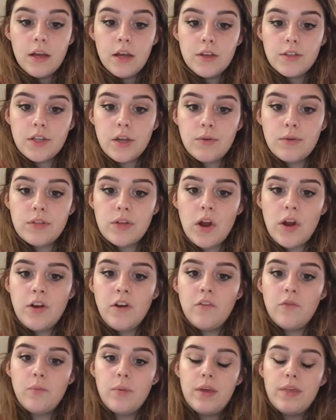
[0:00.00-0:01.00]
So starting
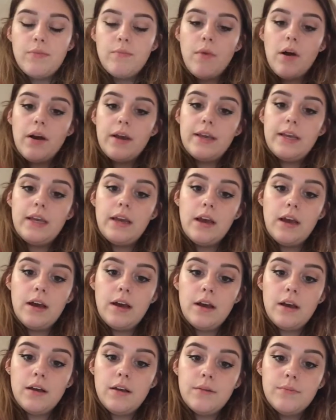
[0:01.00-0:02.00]
off with my
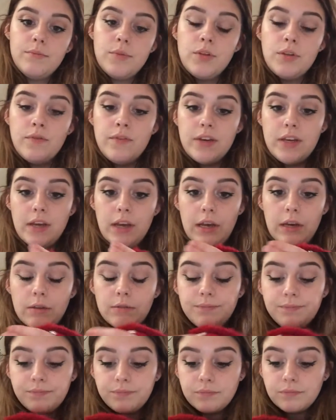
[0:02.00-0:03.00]
music
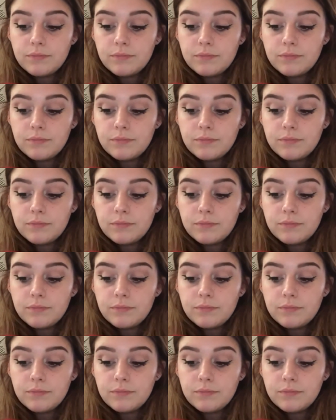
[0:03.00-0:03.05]
video,